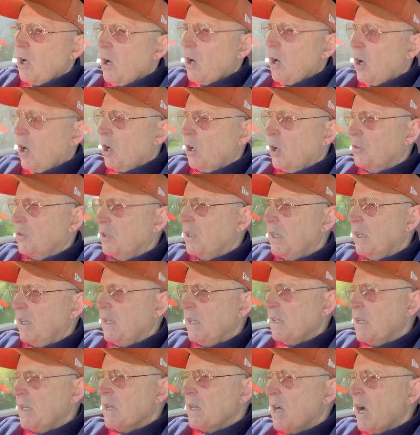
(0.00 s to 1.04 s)
on the
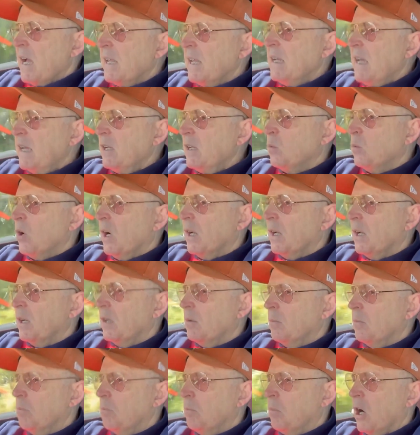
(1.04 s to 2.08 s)

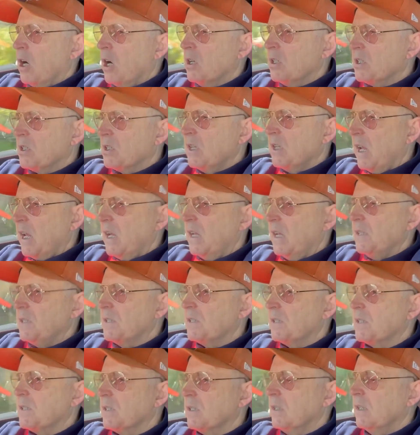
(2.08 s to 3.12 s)
981 Boxster
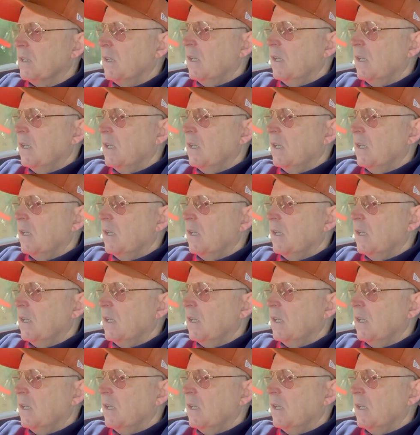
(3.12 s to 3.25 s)
S,